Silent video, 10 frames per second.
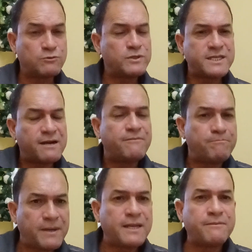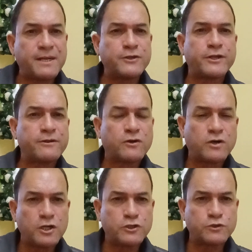We share many, many
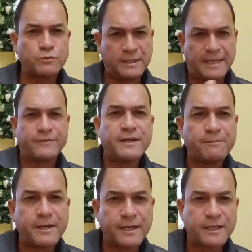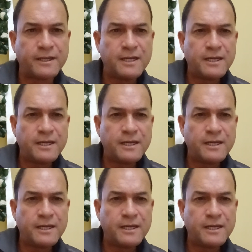cultures with Latin America.